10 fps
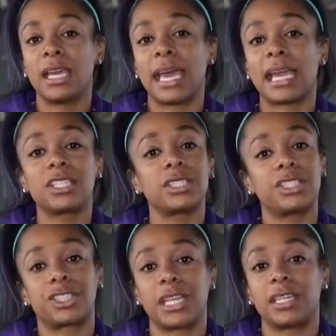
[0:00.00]
I actually
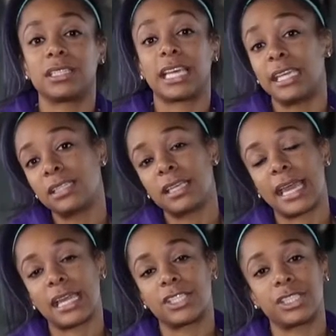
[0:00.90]
train light.
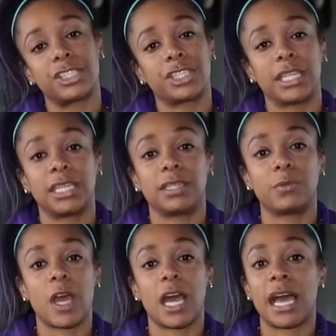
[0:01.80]
I actually
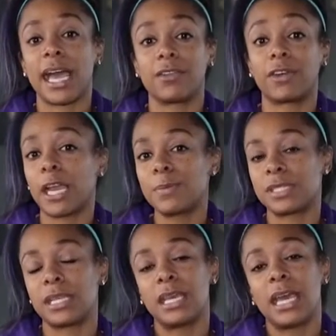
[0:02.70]
train uh, high
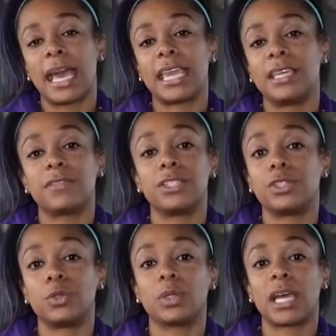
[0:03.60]
reps. I even
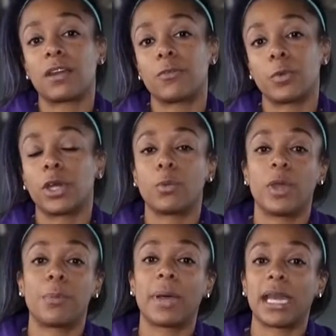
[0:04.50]
do a lot of work
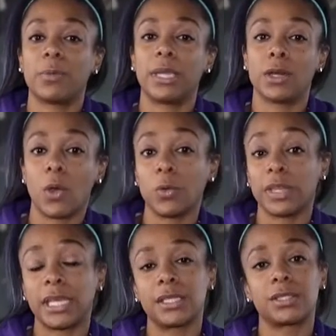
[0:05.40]
with body weight
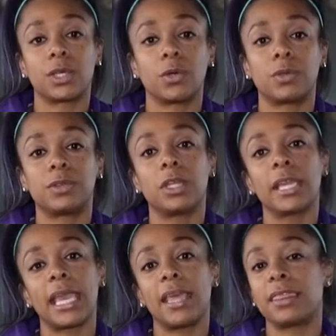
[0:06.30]
only. So
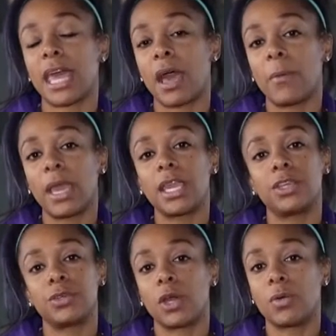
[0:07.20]
look at it that way.
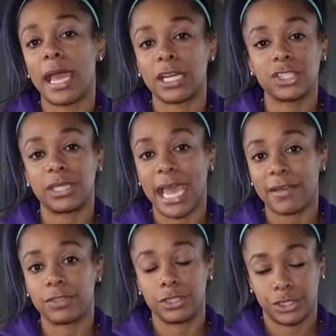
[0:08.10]
You don't actually
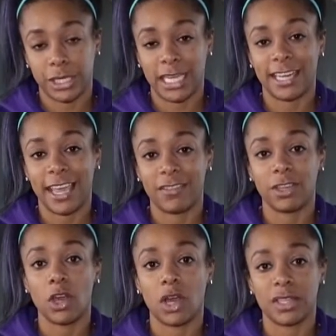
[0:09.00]
have to train
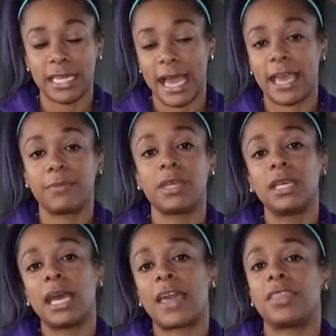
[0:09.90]
heavy all the time.
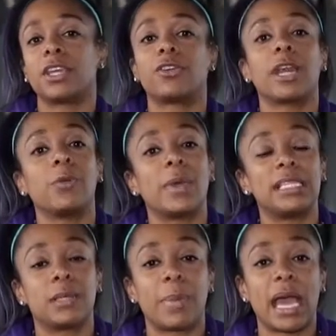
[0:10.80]
I think a great way
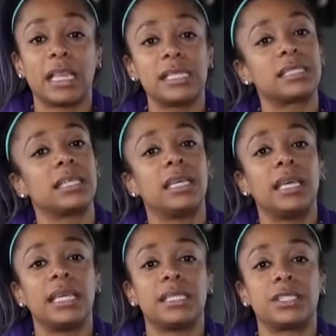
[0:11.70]
to balance
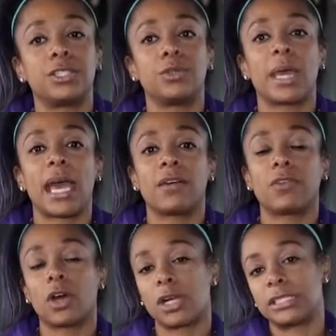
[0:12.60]
is to have
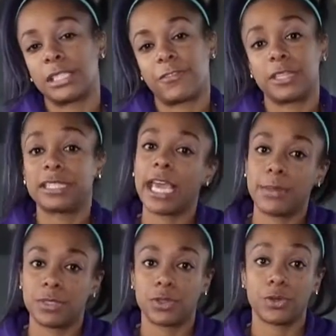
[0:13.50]
all different
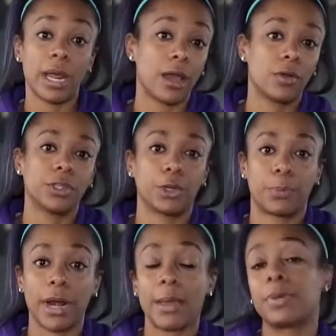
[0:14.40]
types throughout your
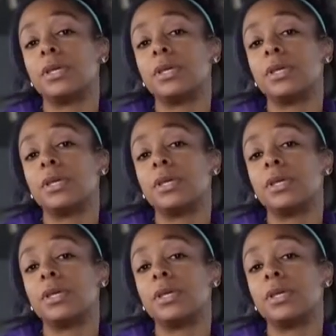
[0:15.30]
prep.